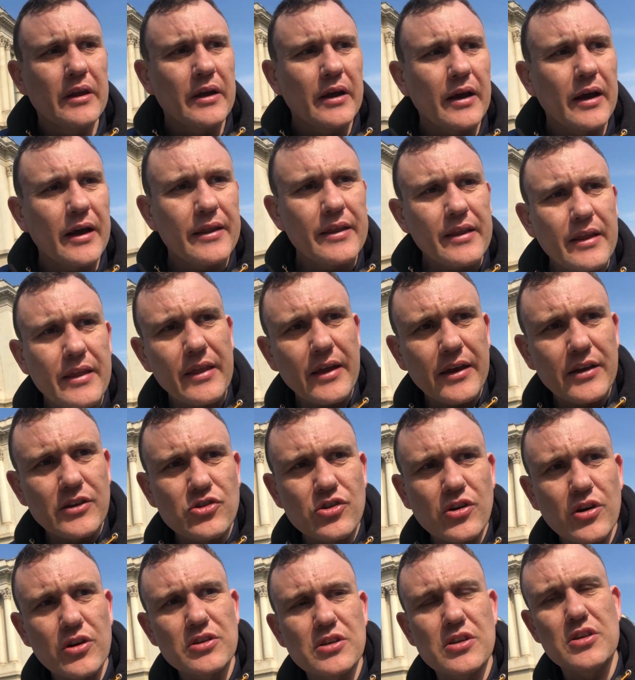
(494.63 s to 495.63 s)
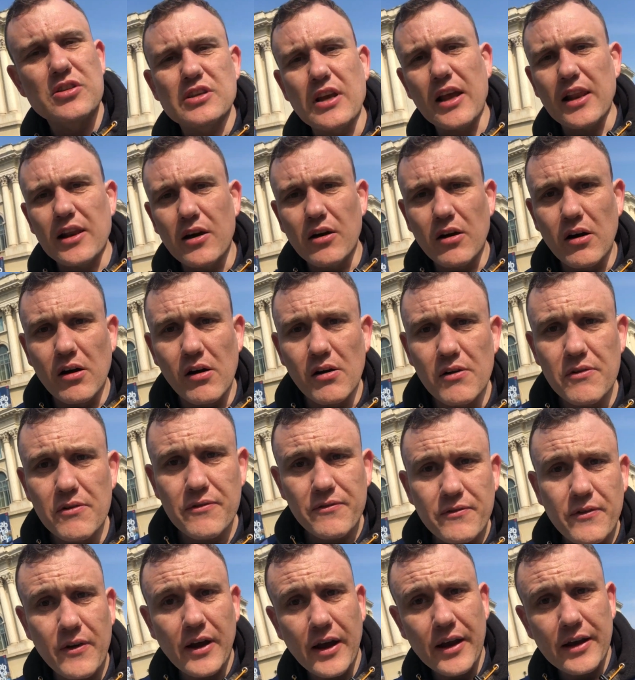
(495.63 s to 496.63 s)
And then they tried to sell it off,
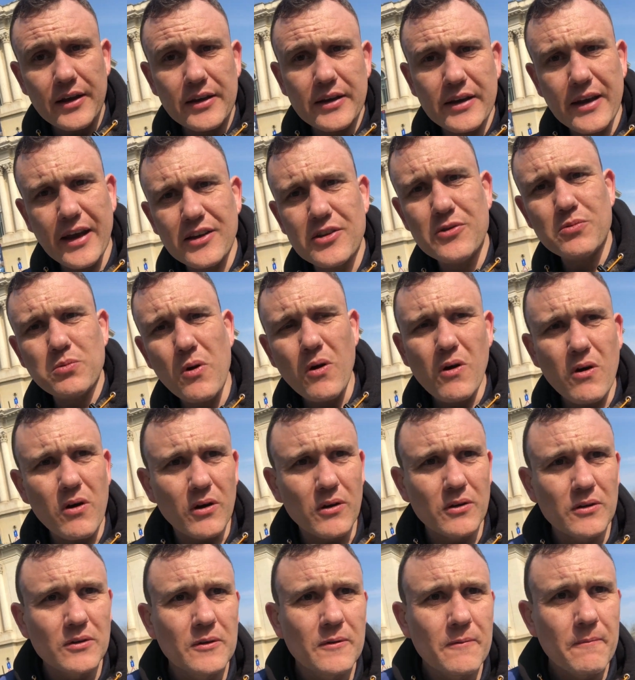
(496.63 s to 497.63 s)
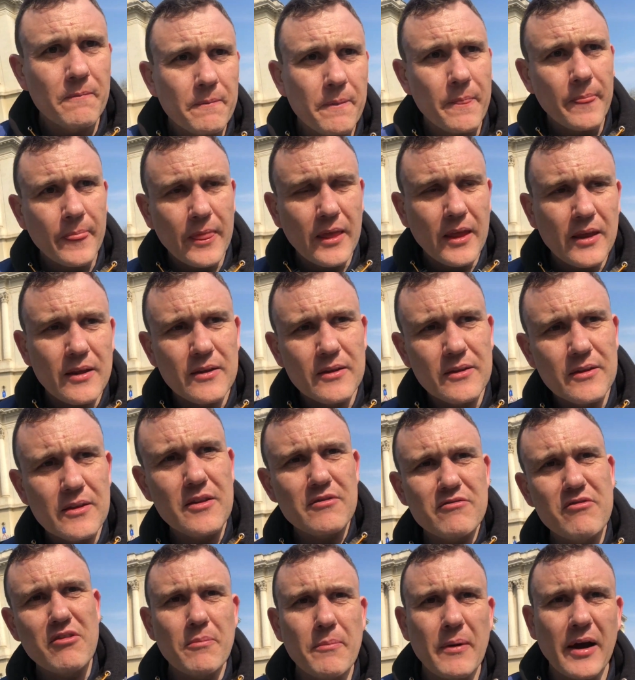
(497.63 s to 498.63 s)
and guess what? The
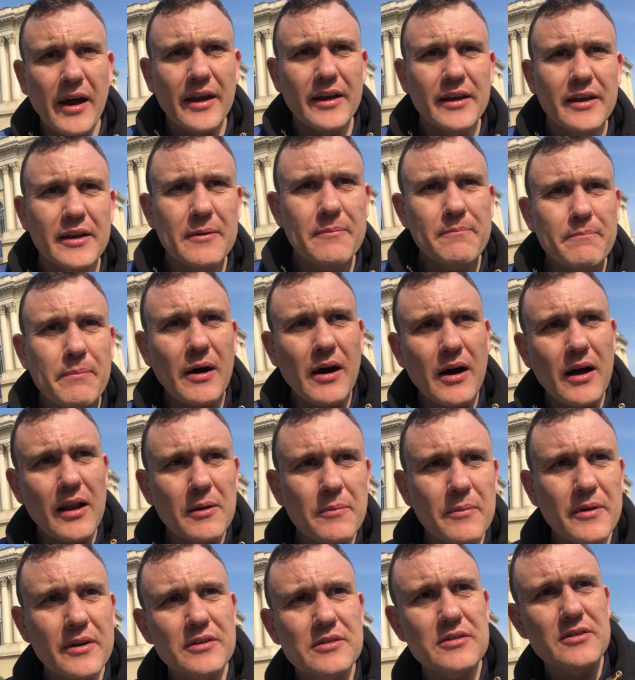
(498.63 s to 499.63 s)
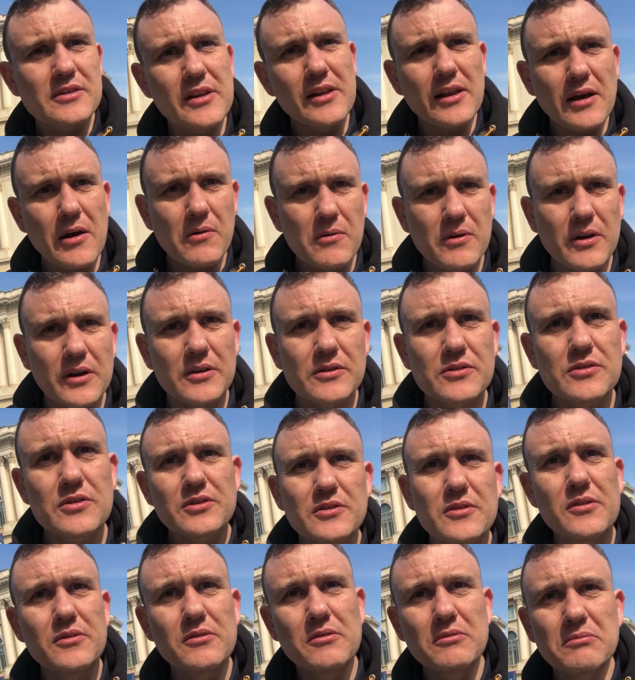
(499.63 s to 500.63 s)
Romanian Parliament still own it,
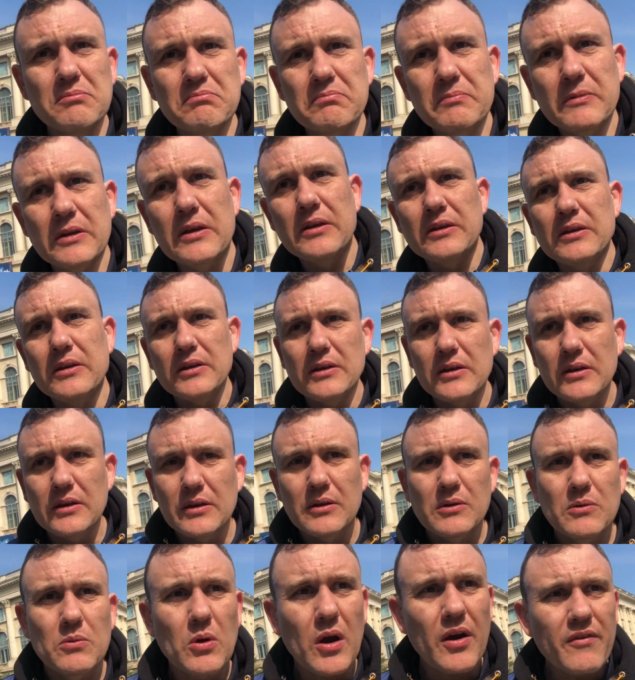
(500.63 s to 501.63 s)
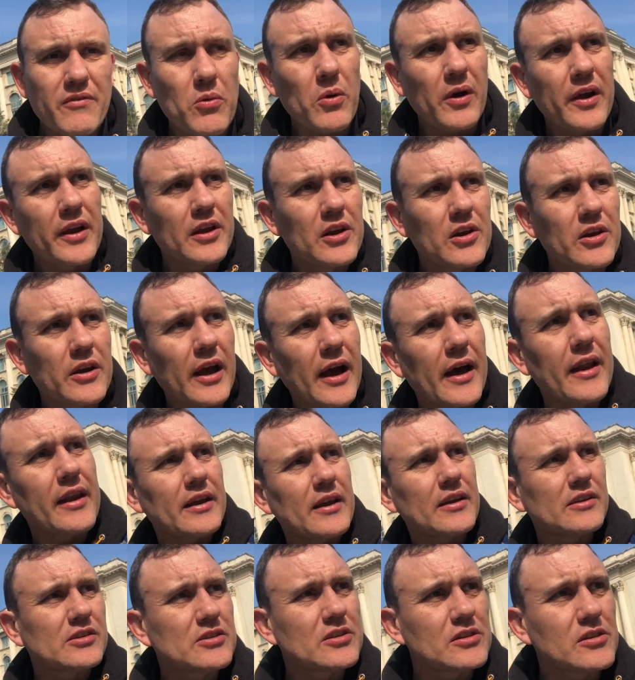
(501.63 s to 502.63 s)
so whatever way you look at it,
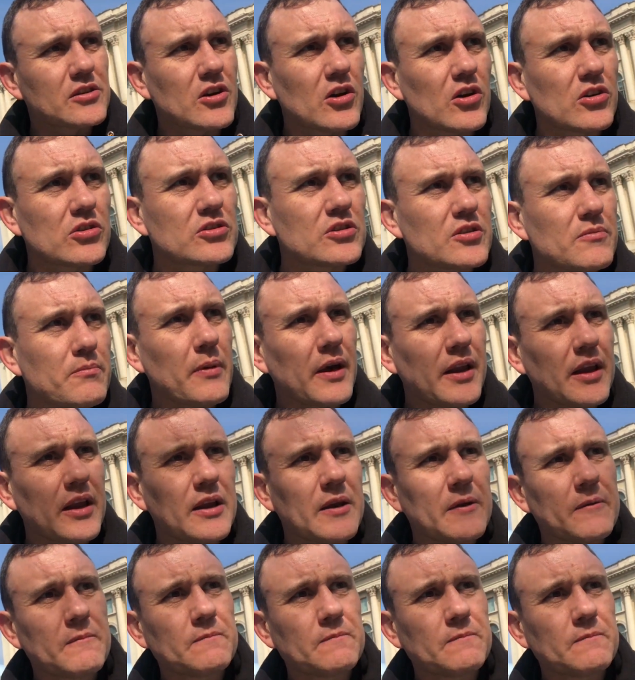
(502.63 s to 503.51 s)
it's still costing money.